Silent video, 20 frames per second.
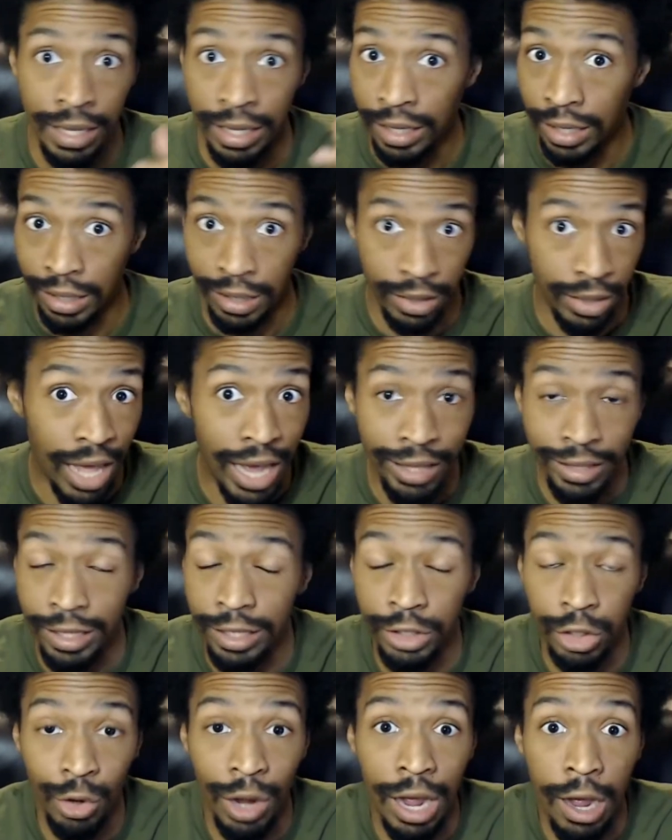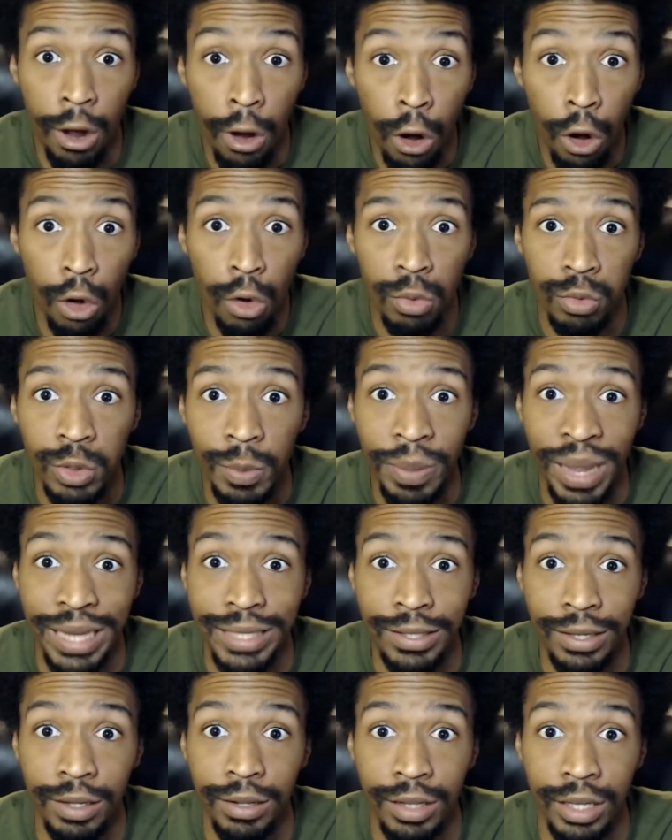locked into our homes,
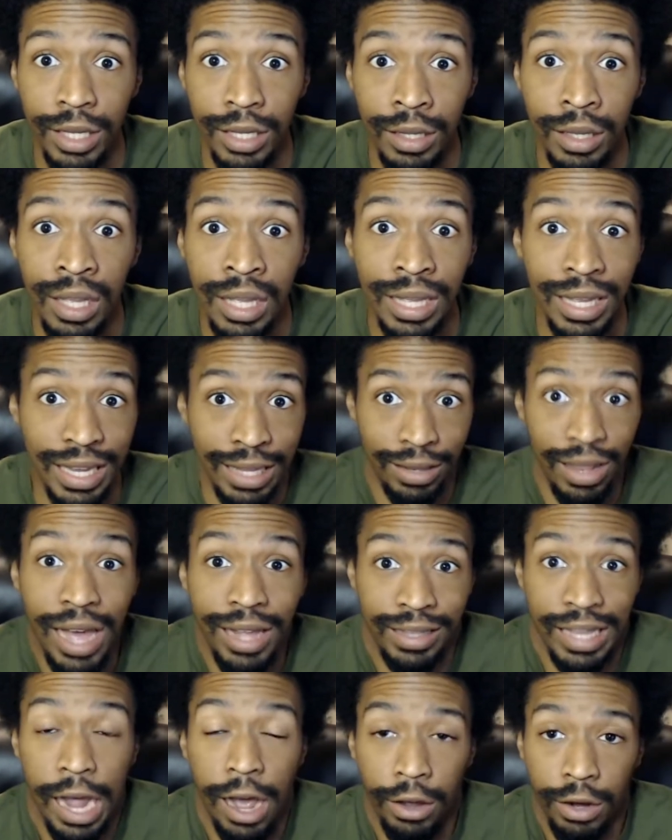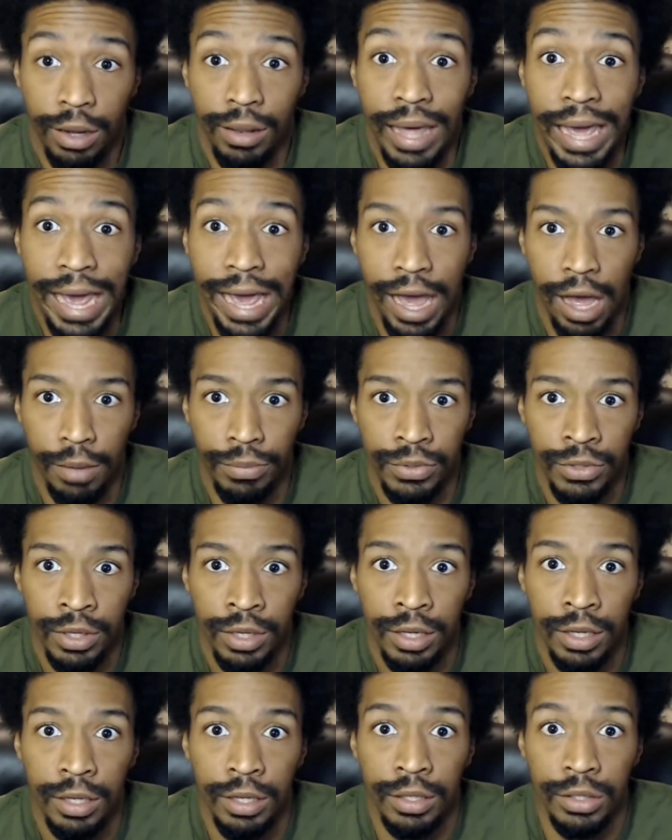basically, and locked out of the labs
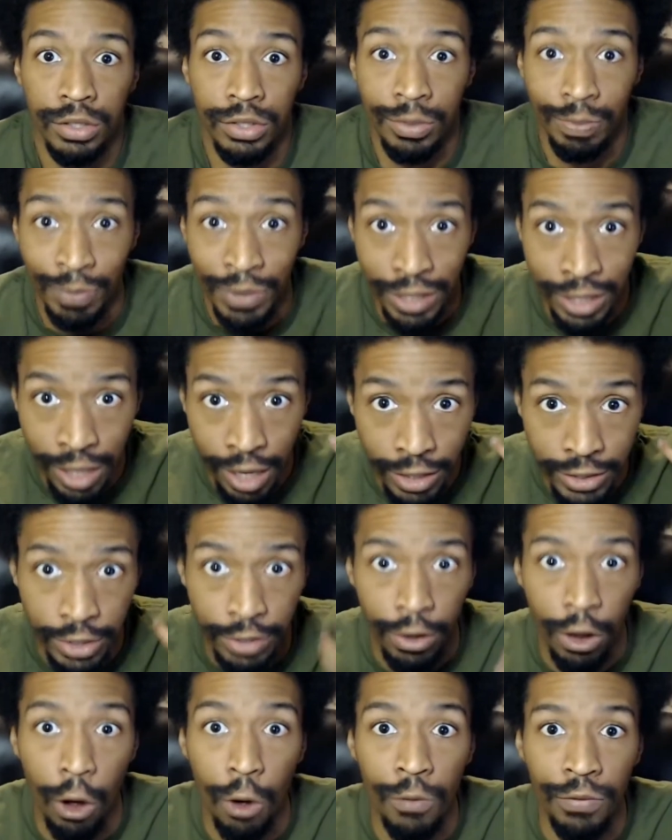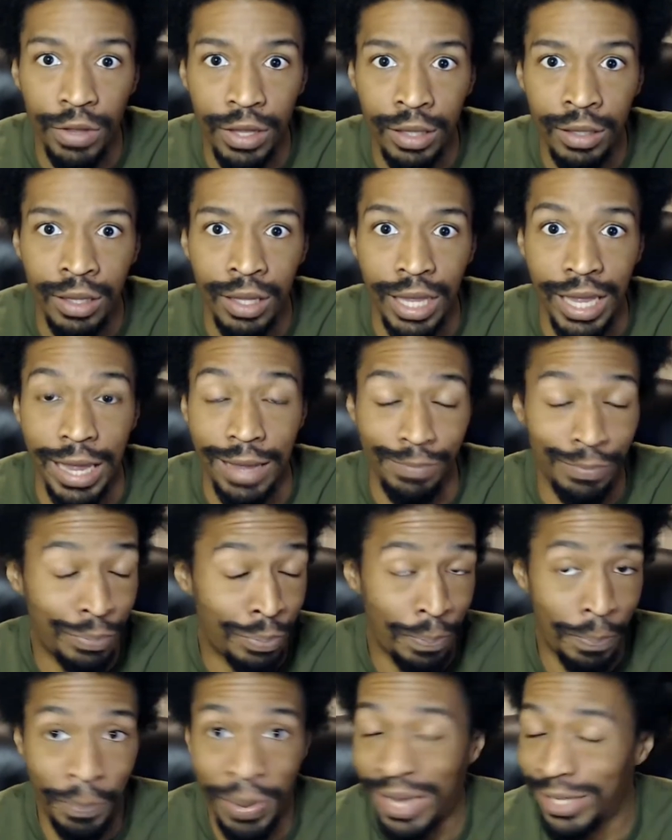because of COVID and
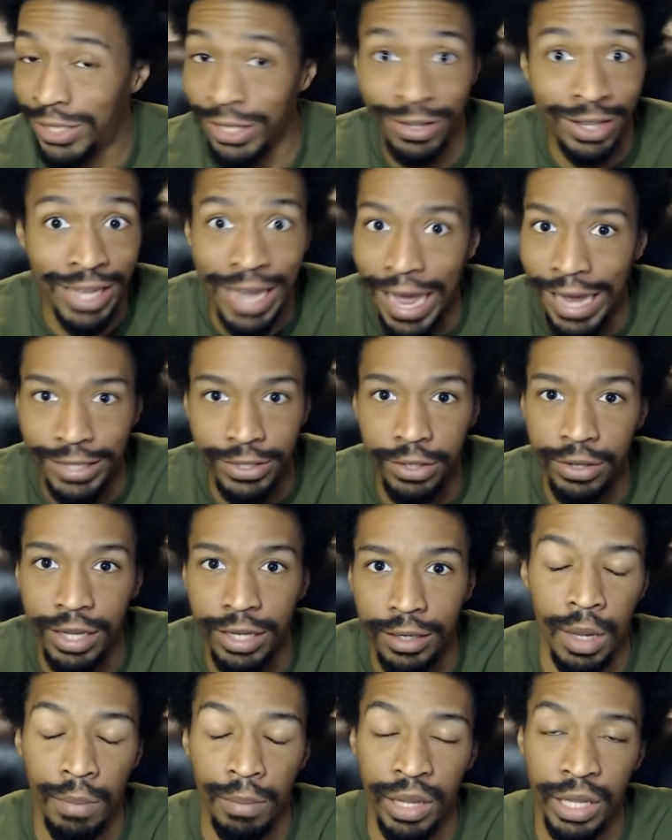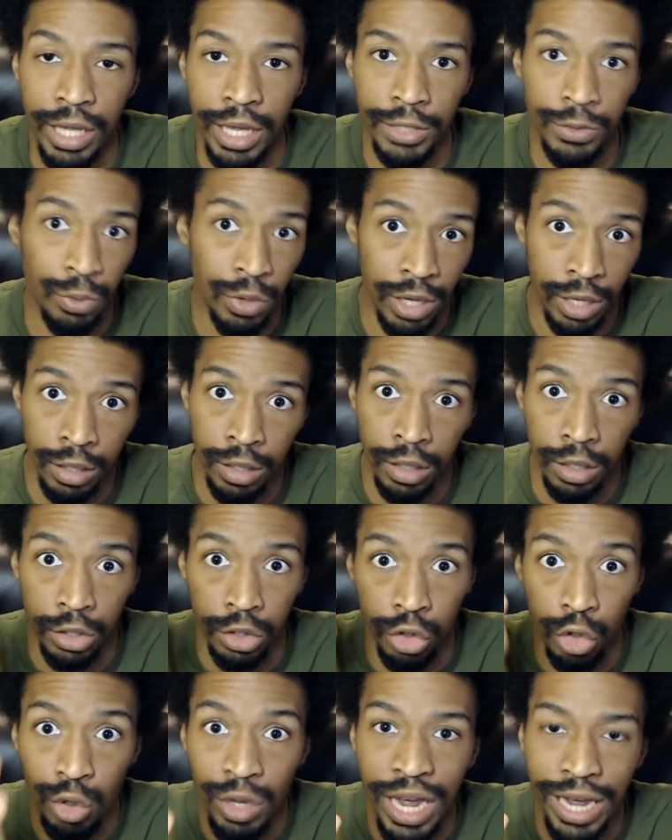basically isolated. But guess what?
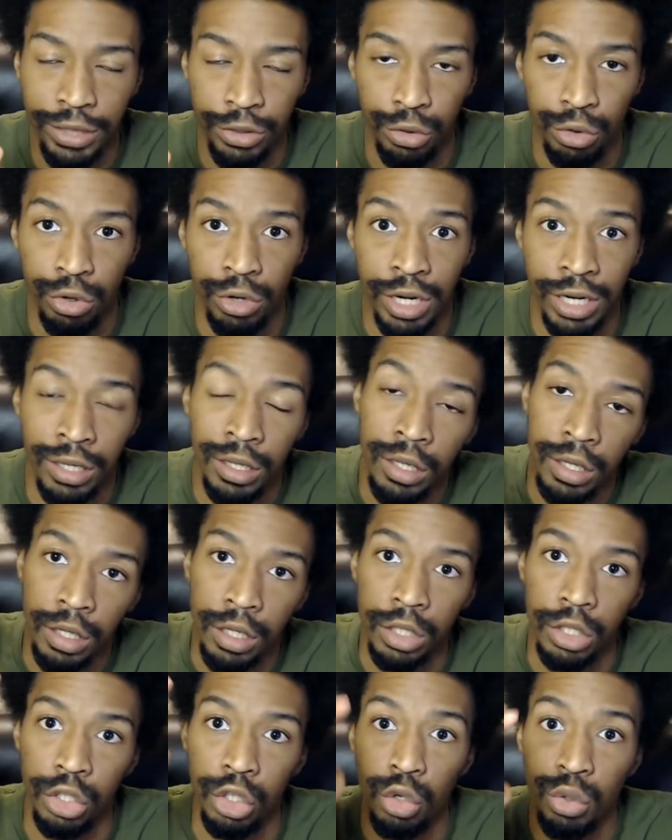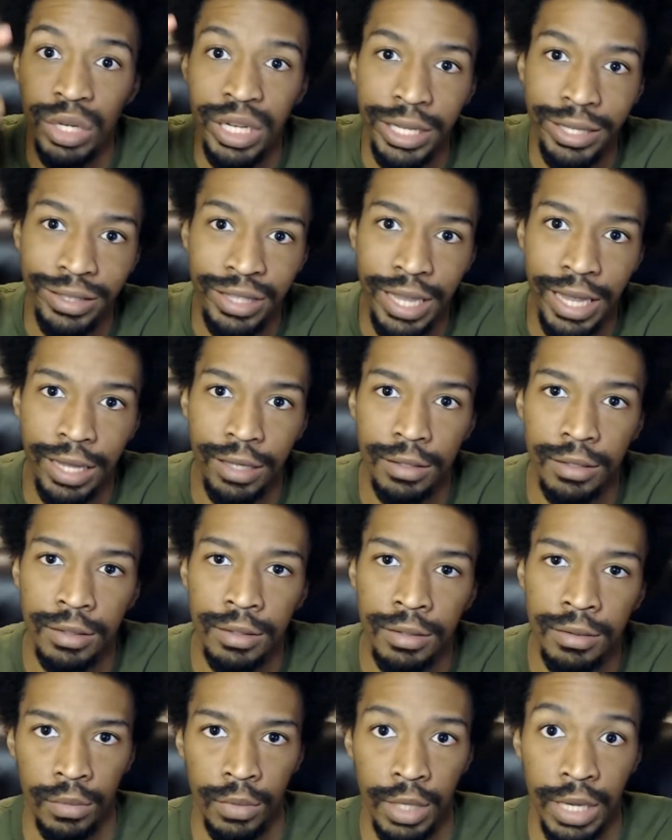You got through it. You did that.
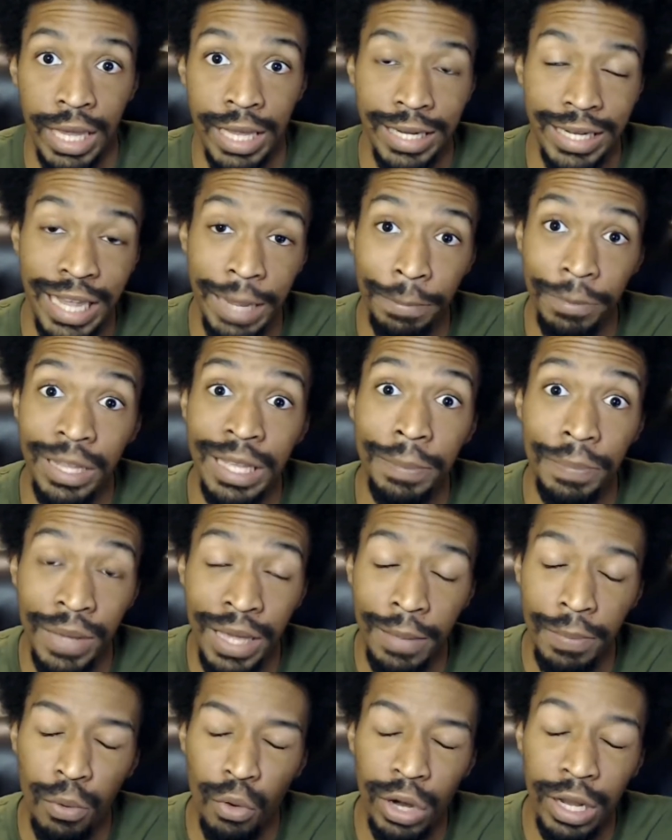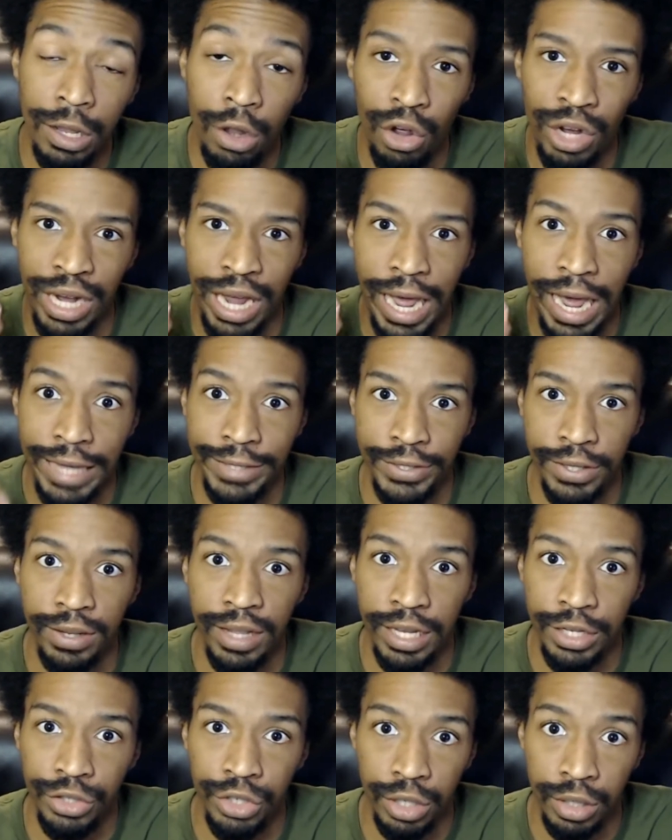And definitely pinpointing on the
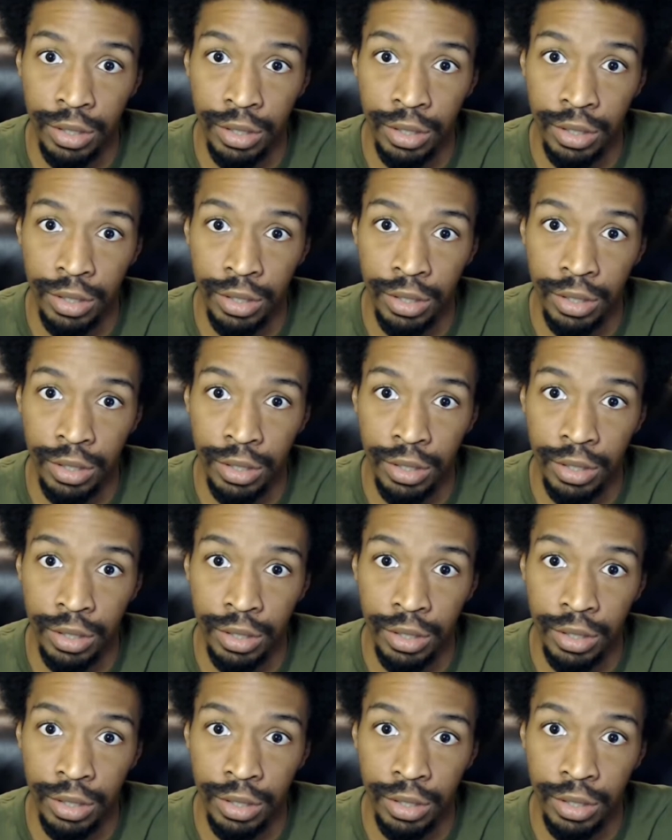isolation.